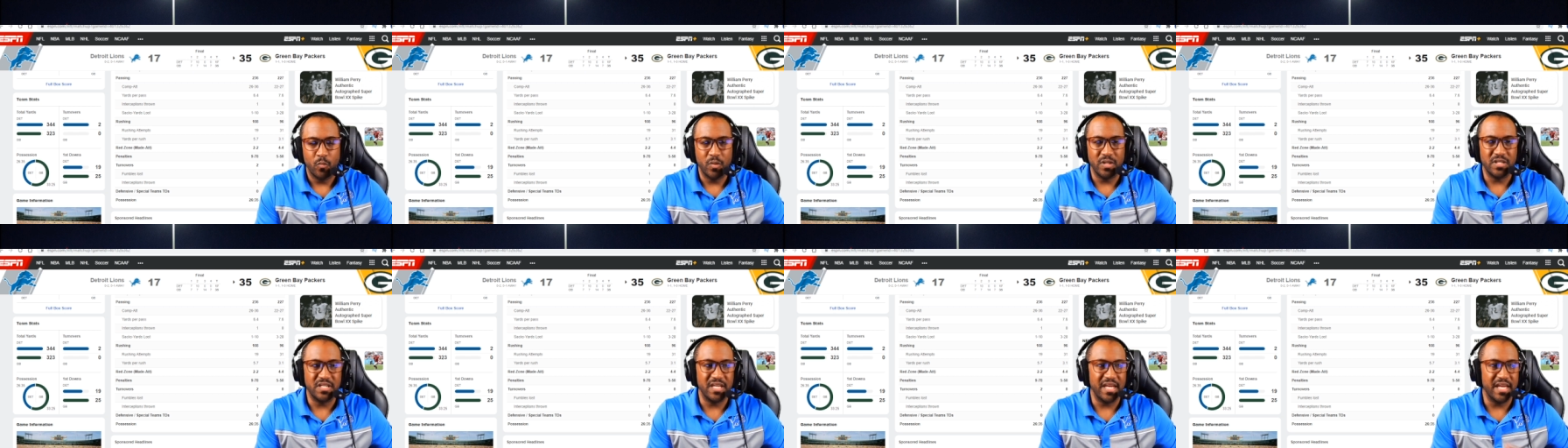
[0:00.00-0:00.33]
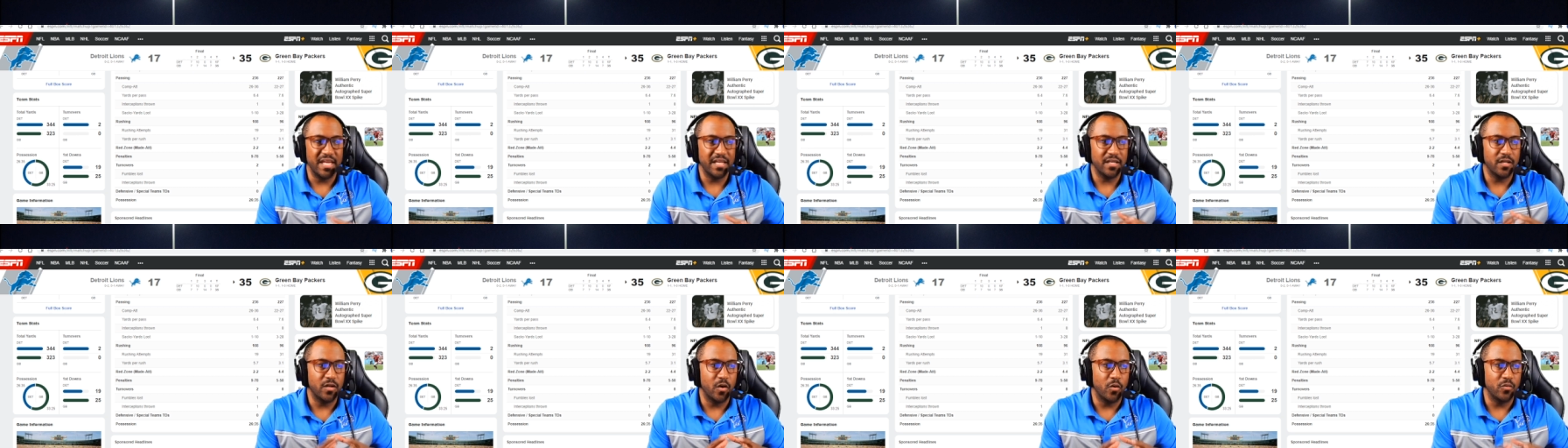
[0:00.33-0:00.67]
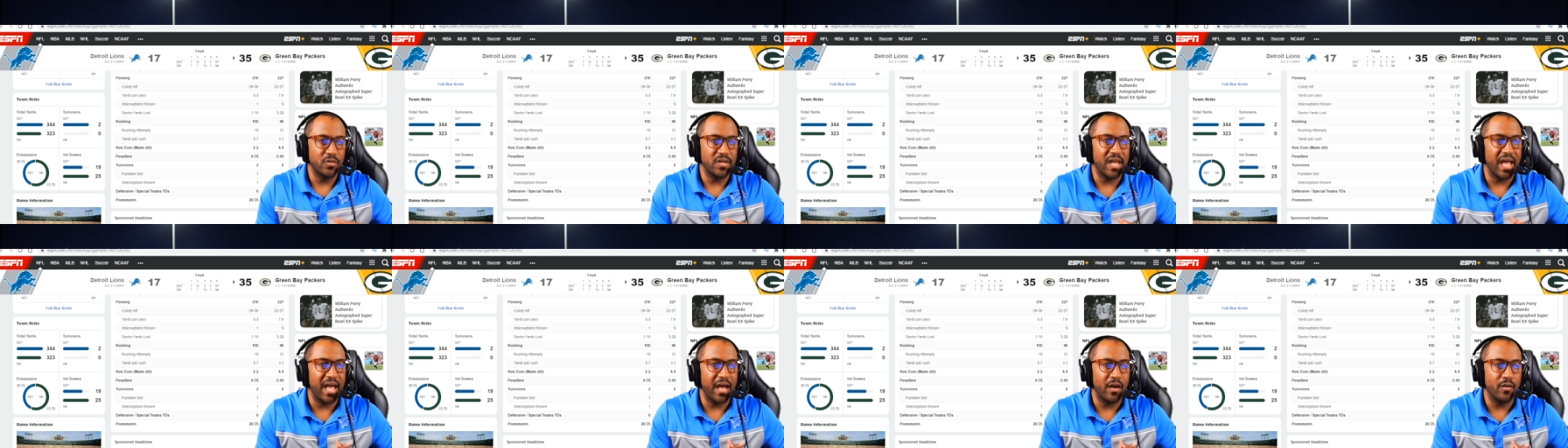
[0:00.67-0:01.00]
We did
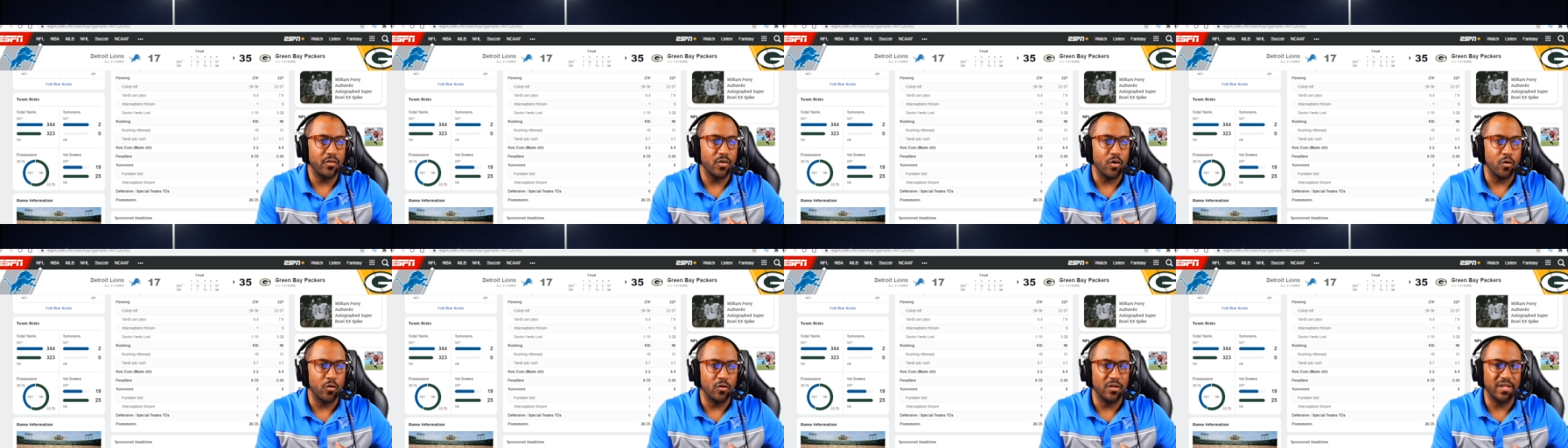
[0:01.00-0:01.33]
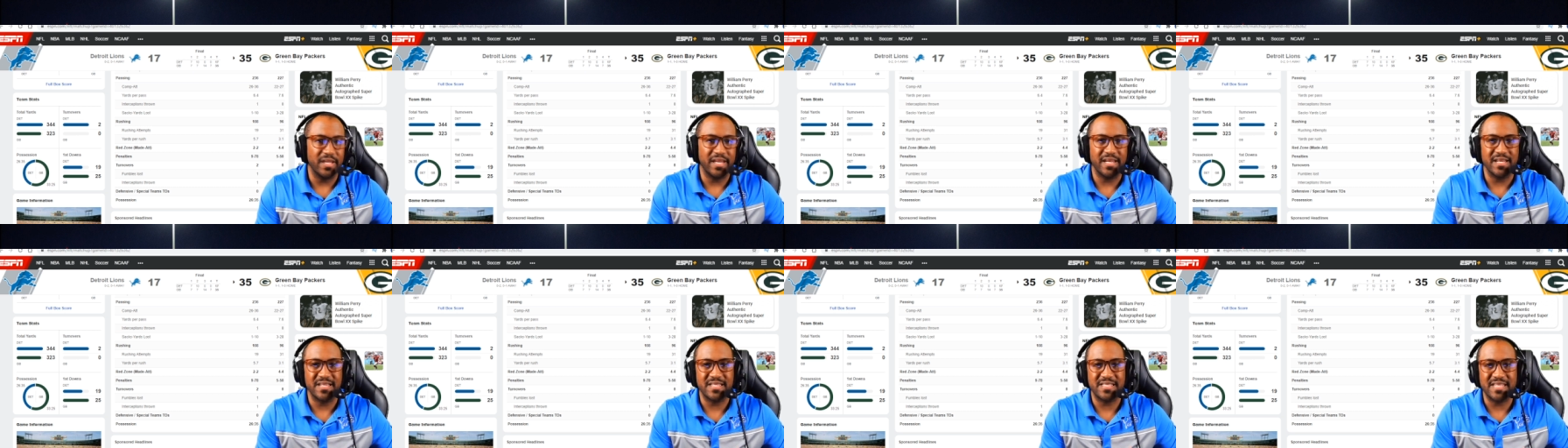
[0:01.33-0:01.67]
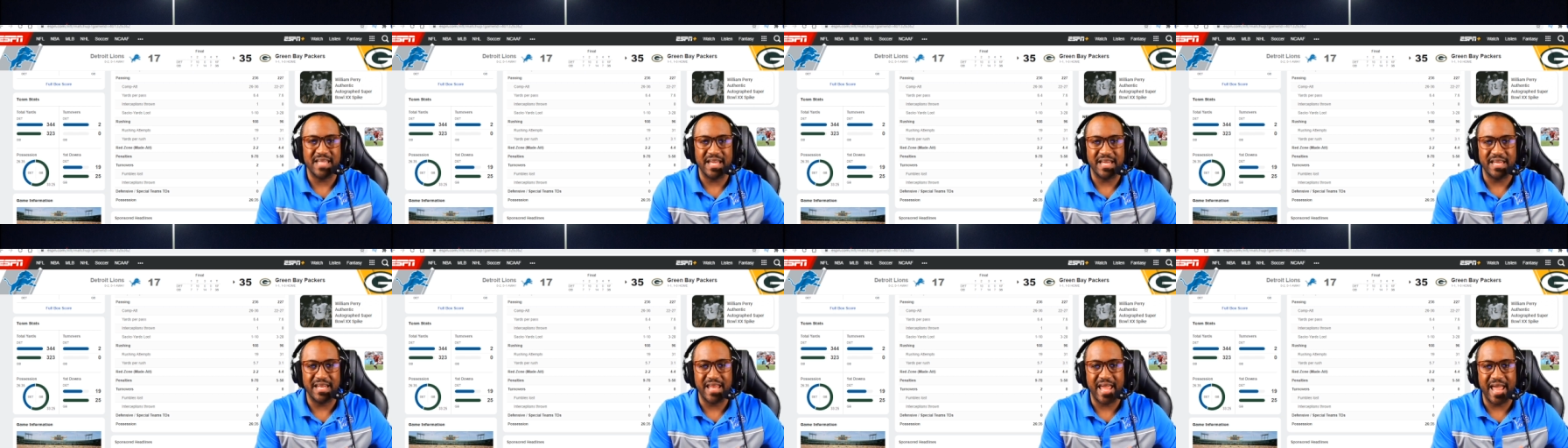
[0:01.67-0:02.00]
go down early in the
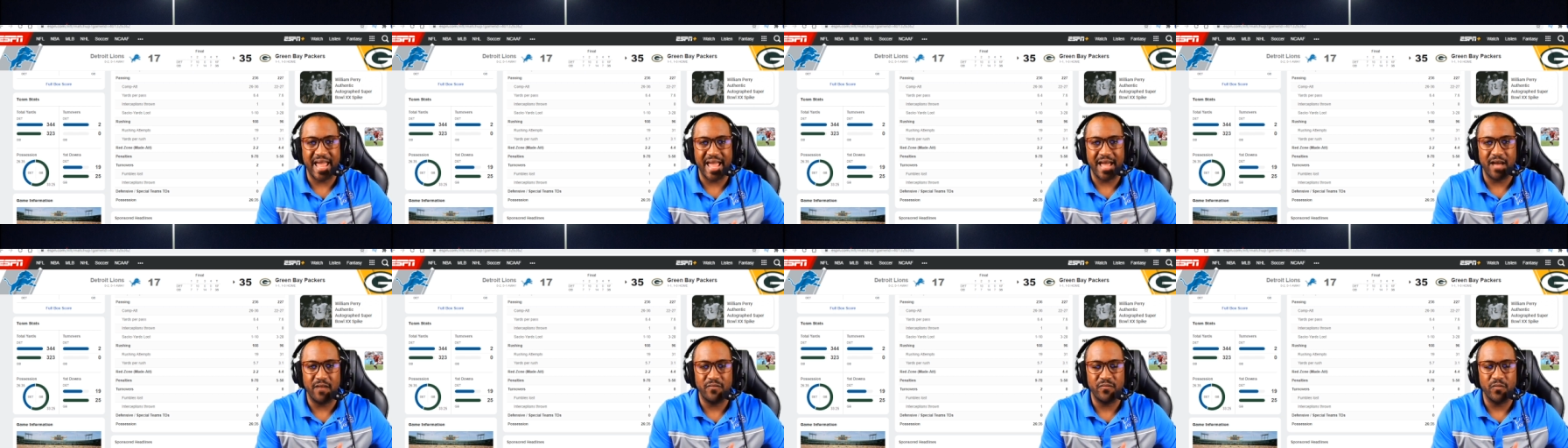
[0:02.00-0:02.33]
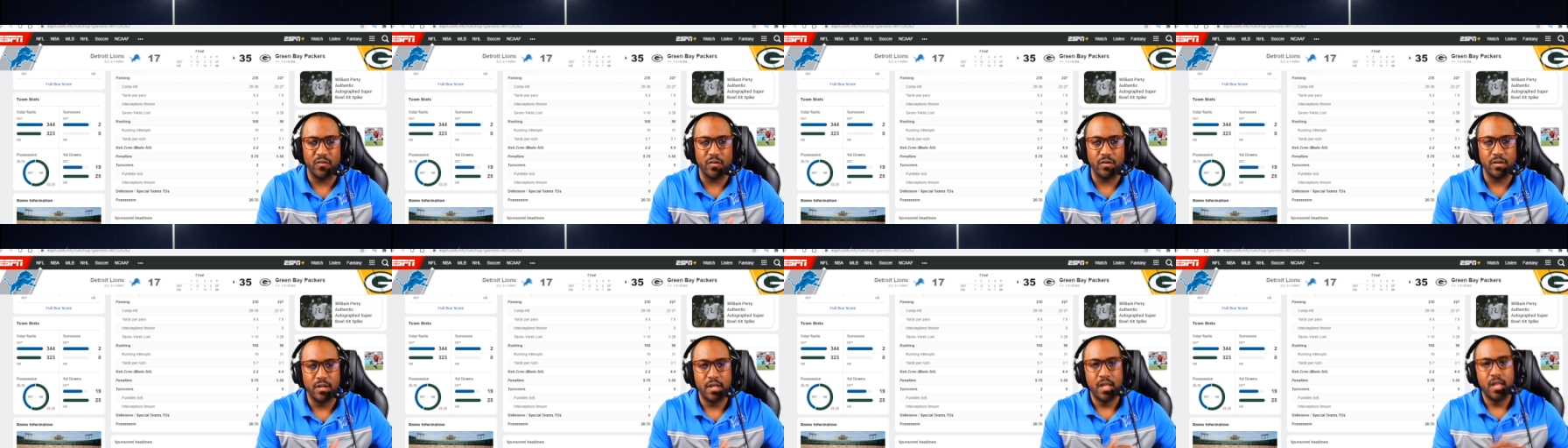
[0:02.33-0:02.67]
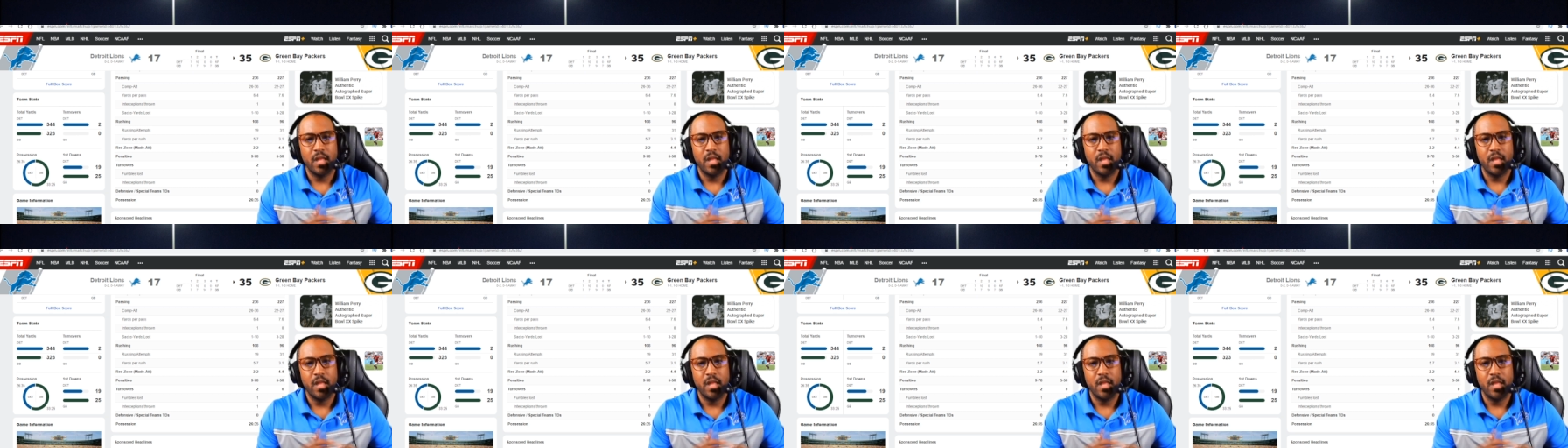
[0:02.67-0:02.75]
second half